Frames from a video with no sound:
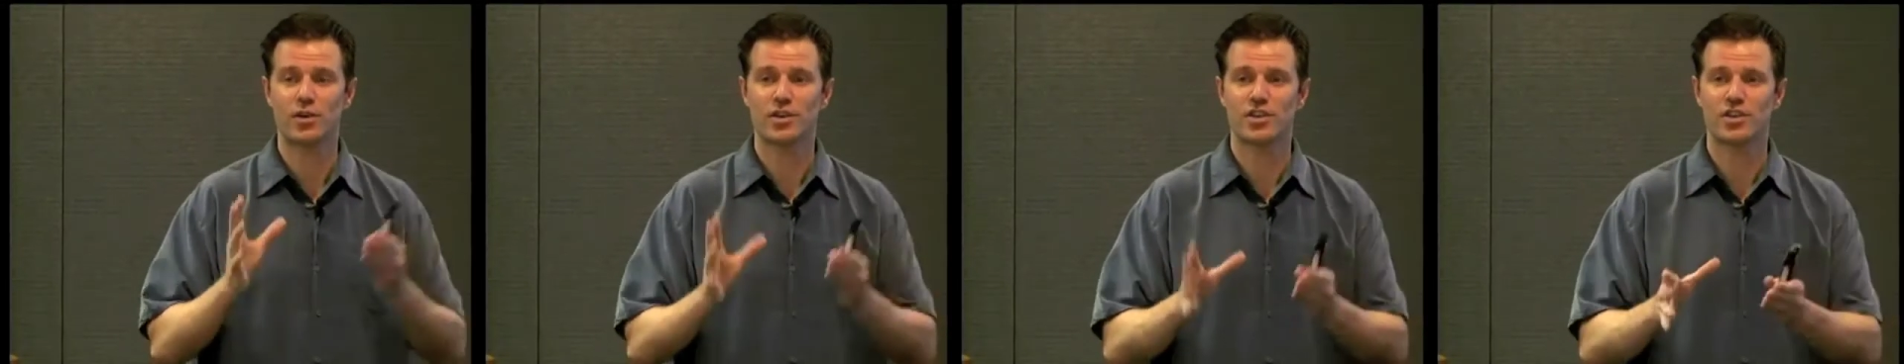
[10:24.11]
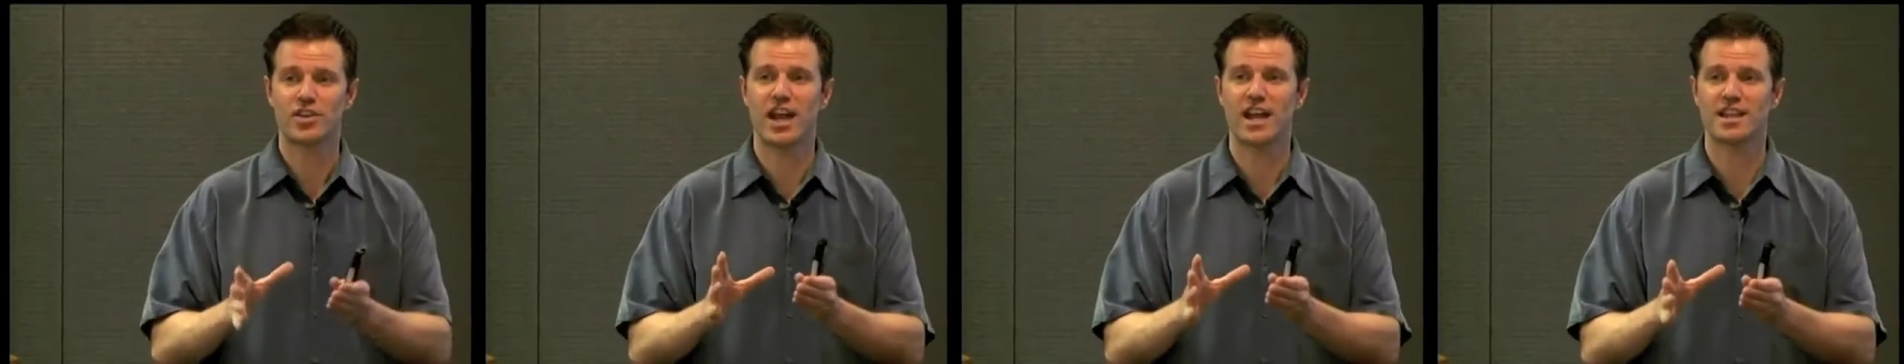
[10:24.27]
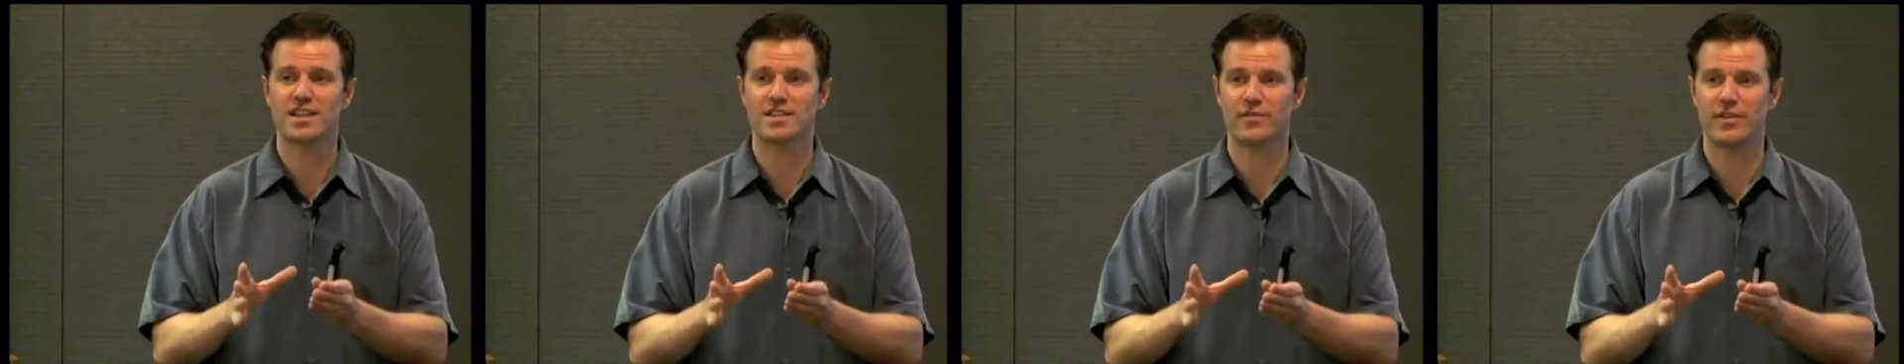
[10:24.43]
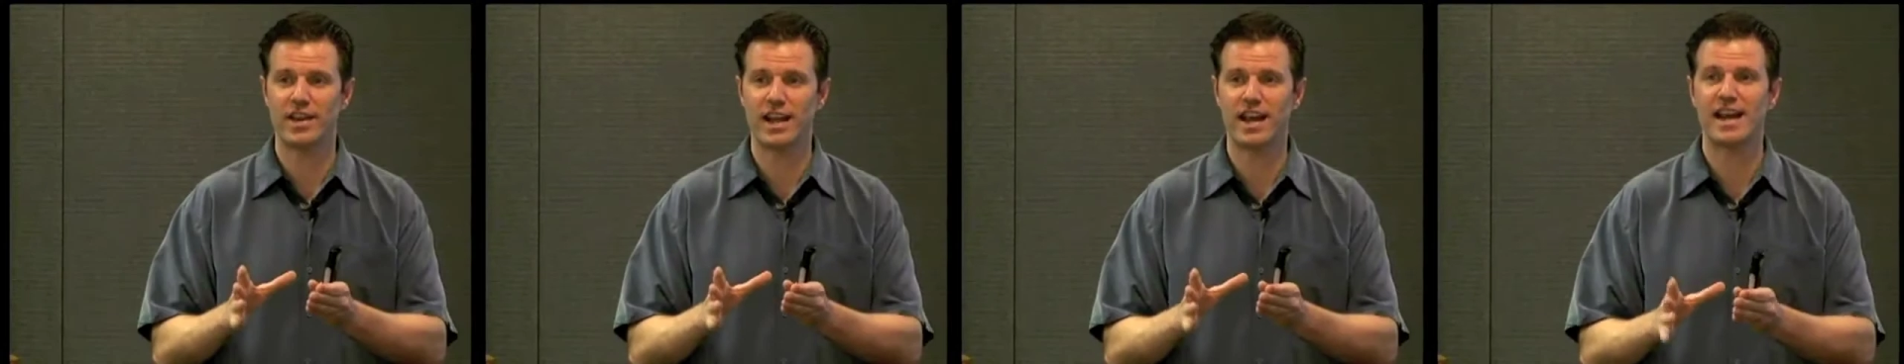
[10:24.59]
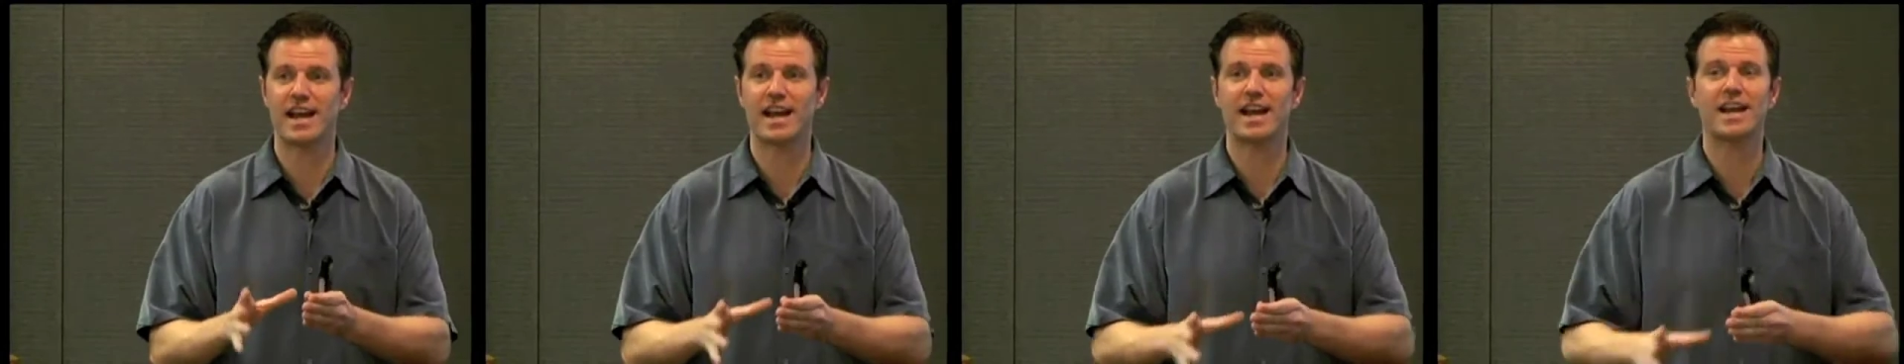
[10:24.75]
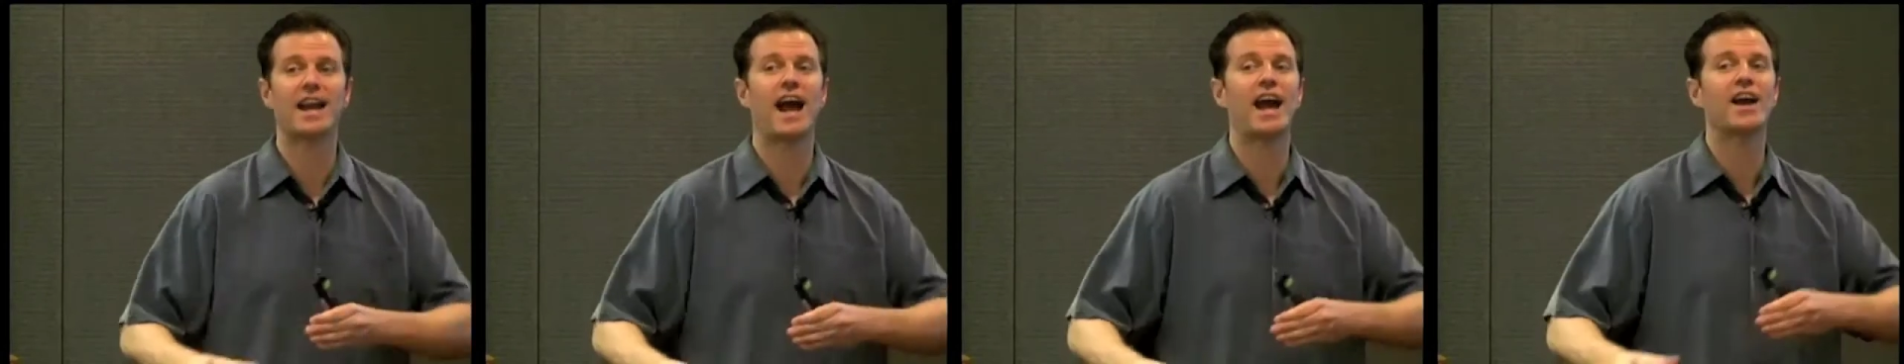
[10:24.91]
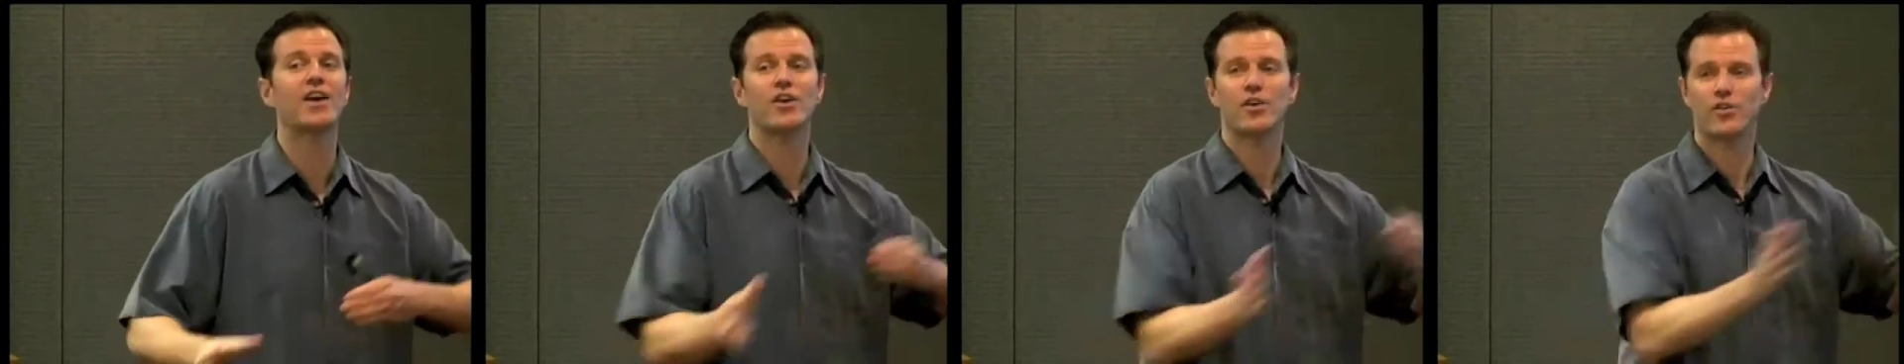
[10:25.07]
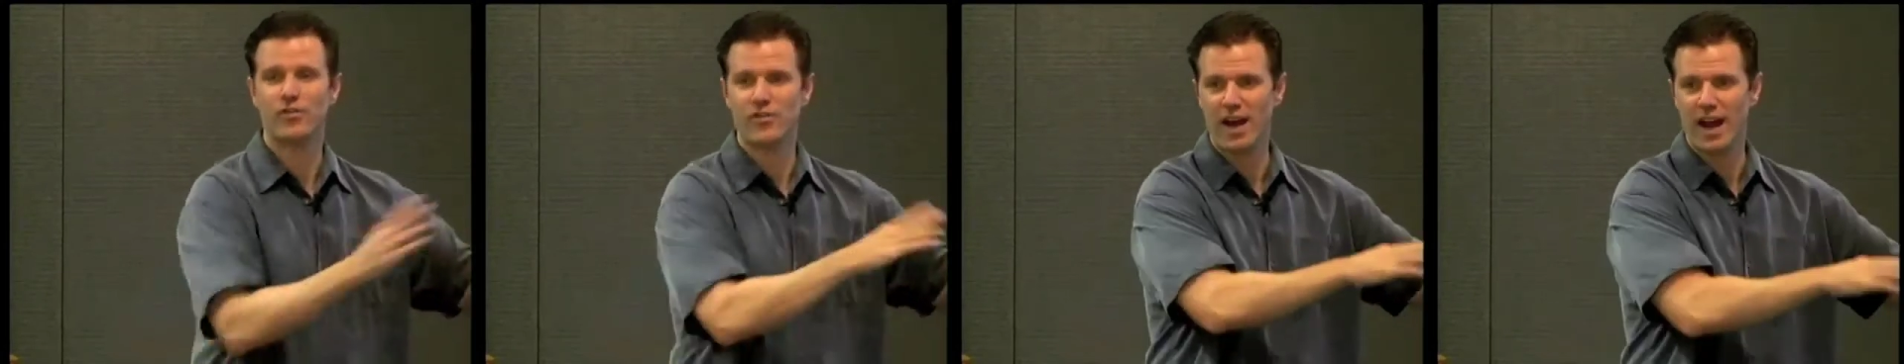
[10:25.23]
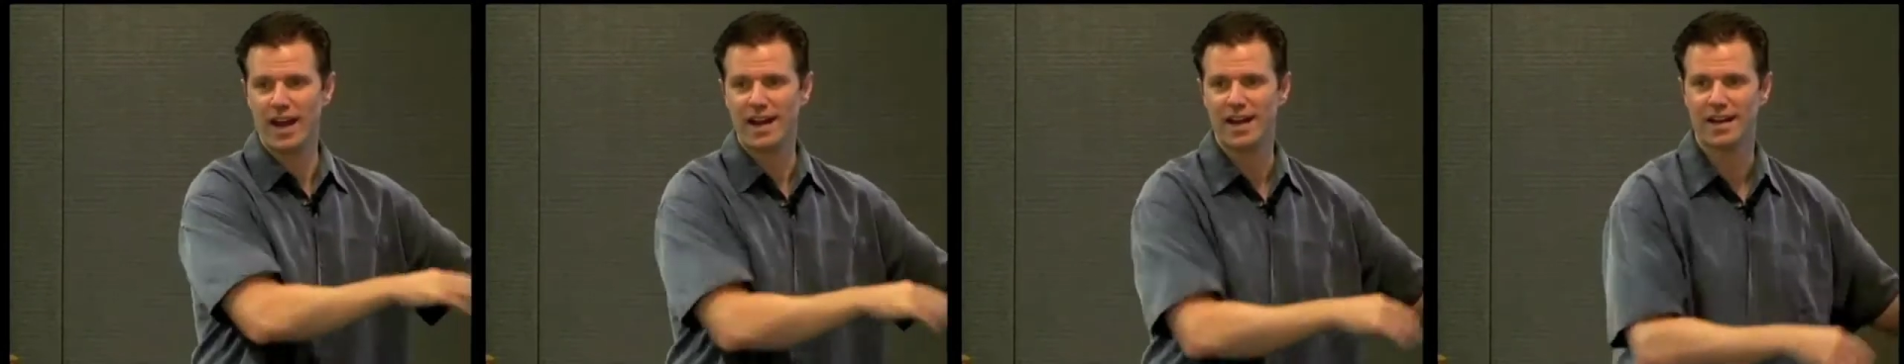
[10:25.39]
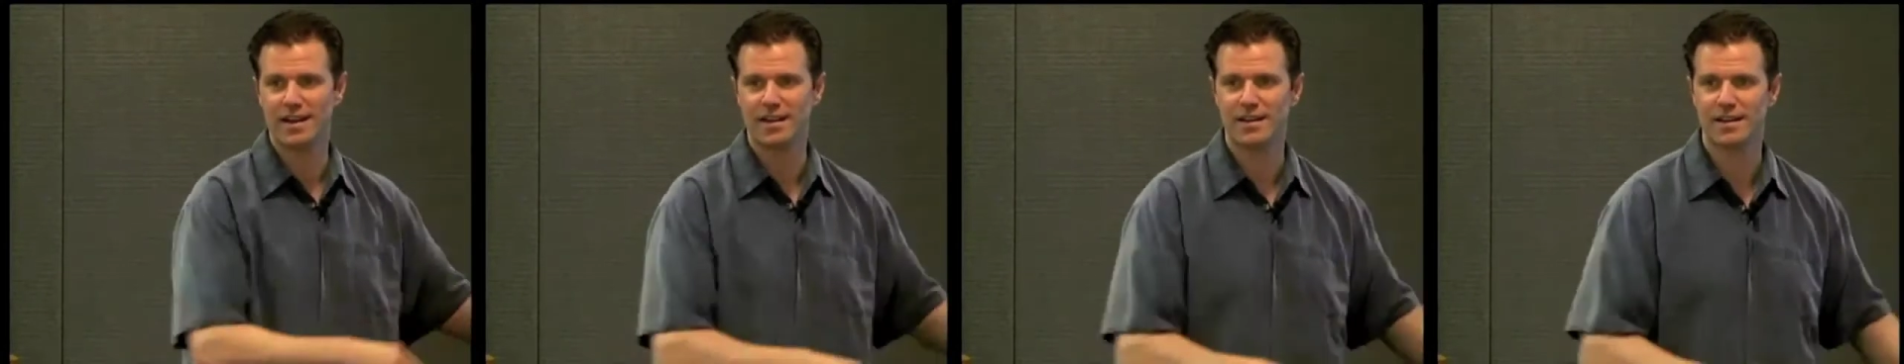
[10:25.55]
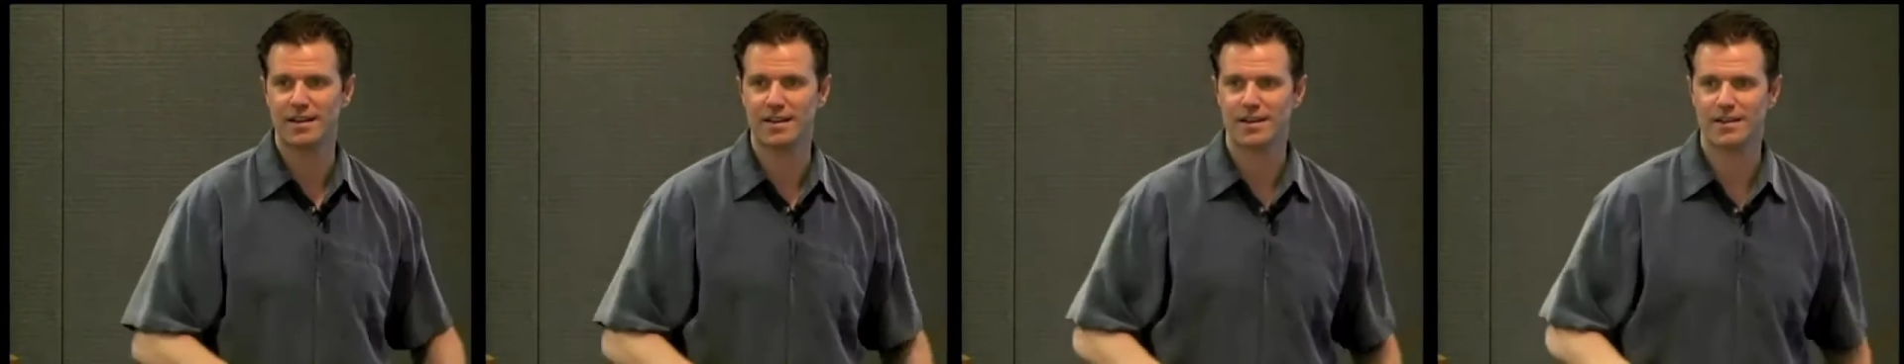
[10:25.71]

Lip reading: a chance of needing it, I couldn't find it.